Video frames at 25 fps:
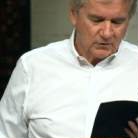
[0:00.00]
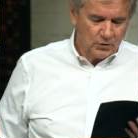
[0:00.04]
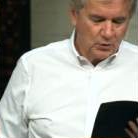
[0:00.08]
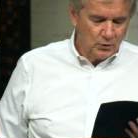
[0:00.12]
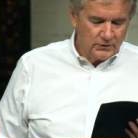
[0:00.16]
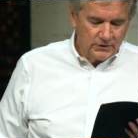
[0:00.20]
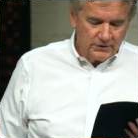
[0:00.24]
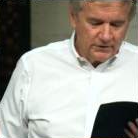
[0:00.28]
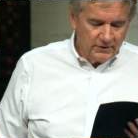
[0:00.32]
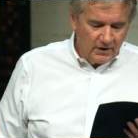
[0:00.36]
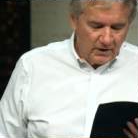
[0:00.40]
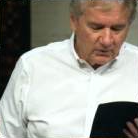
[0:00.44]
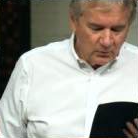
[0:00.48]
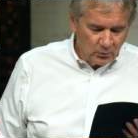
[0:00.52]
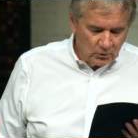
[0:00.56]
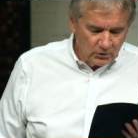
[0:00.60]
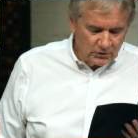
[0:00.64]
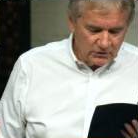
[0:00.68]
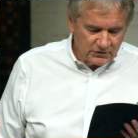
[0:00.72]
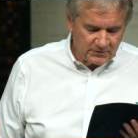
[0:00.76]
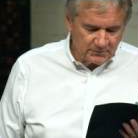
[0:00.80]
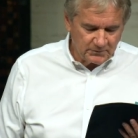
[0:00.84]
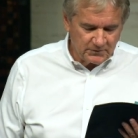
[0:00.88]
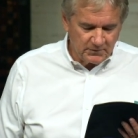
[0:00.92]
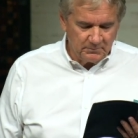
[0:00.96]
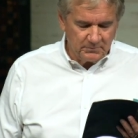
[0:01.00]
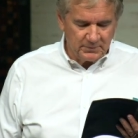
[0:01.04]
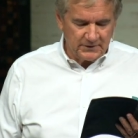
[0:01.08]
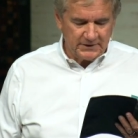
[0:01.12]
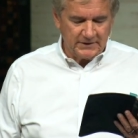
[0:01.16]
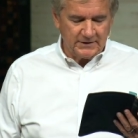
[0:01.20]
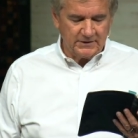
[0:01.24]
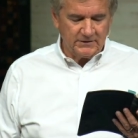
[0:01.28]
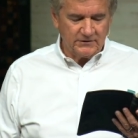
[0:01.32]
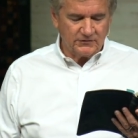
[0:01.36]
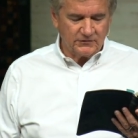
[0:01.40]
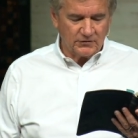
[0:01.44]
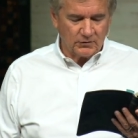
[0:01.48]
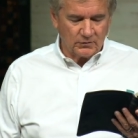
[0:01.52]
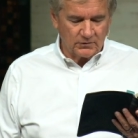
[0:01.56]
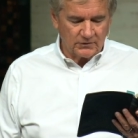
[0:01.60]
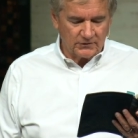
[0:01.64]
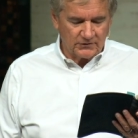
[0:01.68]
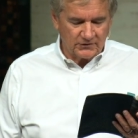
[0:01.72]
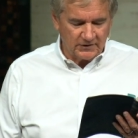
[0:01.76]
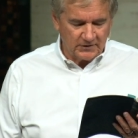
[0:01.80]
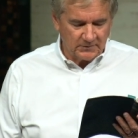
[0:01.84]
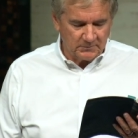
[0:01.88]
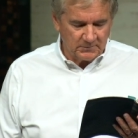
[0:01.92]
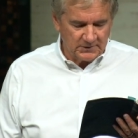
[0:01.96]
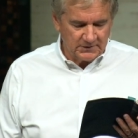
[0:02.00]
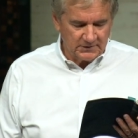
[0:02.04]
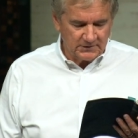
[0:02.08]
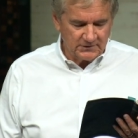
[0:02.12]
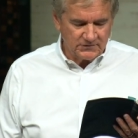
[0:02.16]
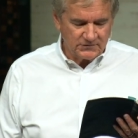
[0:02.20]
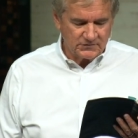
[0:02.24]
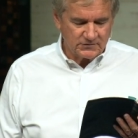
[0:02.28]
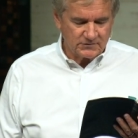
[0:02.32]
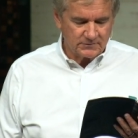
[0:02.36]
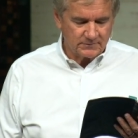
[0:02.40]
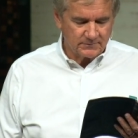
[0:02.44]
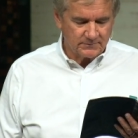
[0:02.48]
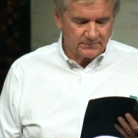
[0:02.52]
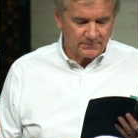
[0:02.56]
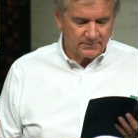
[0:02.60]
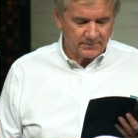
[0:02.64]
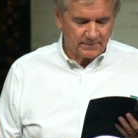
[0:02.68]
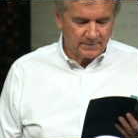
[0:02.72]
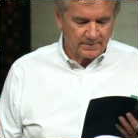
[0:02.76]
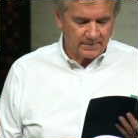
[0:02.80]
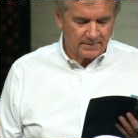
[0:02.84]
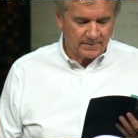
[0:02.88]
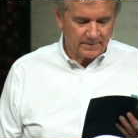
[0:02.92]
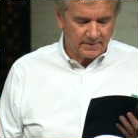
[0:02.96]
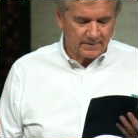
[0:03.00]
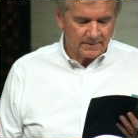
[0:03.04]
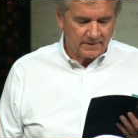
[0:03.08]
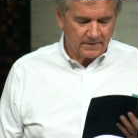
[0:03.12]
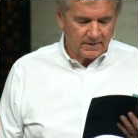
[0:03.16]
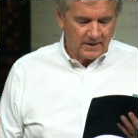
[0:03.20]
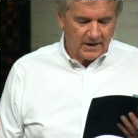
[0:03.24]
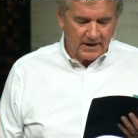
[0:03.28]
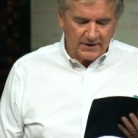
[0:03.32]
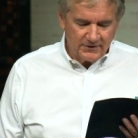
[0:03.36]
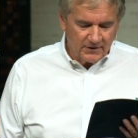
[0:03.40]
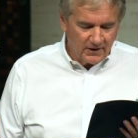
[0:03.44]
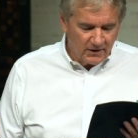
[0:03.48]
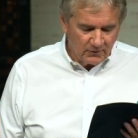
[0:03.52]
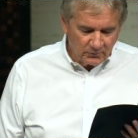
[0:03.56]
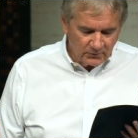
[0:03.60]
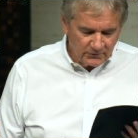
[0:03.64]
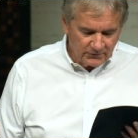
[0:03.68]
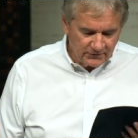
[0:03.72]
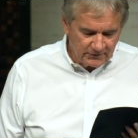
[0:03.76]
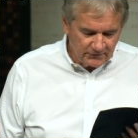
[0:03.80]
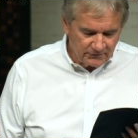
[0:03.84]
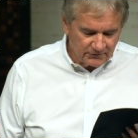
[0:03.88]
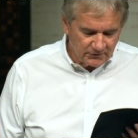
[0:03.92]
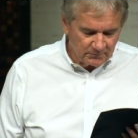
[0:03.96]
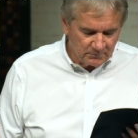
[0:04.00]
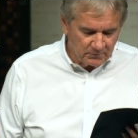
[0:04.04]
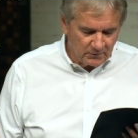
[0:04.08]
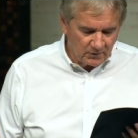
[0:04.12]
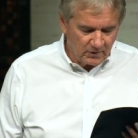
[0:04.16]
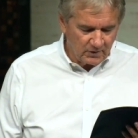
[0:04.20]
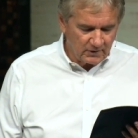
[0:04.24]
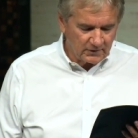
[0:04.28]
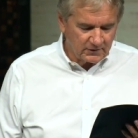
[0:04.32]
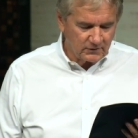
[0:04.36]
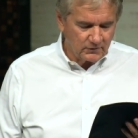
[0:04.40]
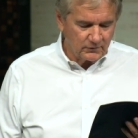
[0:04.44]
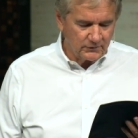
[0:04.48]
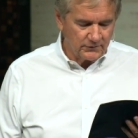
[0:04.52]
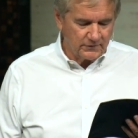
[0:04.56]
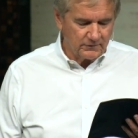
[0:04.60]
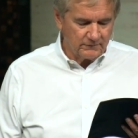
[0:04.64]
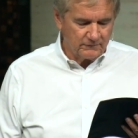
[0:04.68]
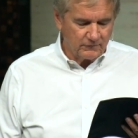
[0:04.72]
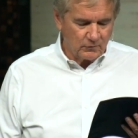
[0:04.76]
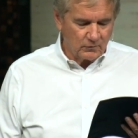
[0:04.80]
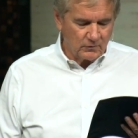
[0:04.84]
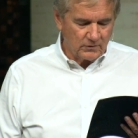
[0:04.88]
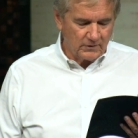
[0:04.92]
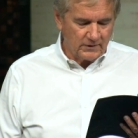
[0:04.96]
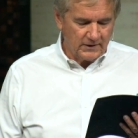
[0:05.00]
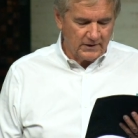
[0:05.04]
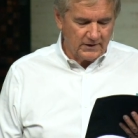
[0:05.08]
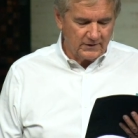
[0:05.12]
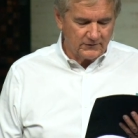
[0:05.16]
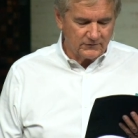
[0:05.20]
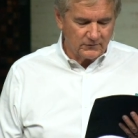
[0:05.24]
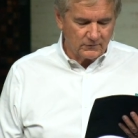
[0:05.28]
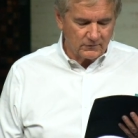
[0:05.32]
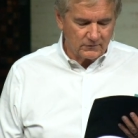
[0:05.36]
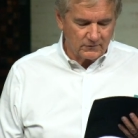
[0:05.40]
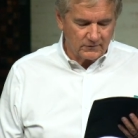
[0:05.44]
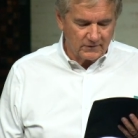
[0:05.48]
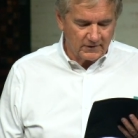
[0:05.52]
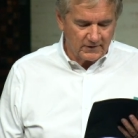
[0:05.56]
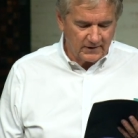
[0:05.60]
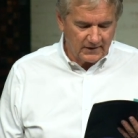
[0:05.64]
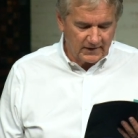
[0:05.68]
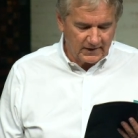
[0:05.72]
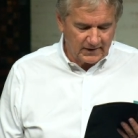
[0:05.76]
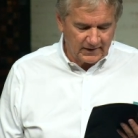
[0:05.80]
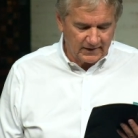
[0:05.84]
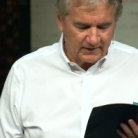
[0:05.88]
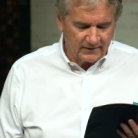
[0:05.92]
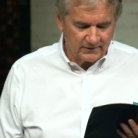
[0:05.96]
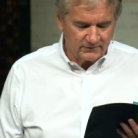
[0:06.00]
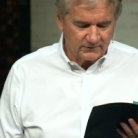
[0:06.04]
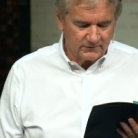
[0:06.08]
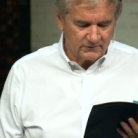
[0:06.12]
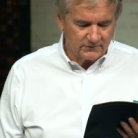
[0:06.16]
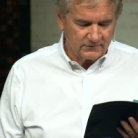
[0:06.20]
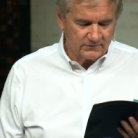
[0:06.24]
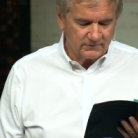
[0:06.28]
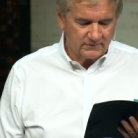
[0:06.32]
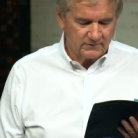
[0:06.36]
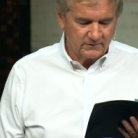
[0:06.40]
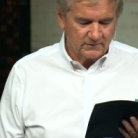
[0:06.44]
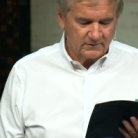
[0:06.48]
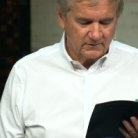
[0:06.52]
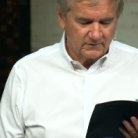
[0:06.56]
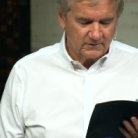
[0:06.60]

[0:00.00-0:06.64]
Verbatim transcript: who did not worship the beast or his image, had not received the mark on their foreheads or on their hands.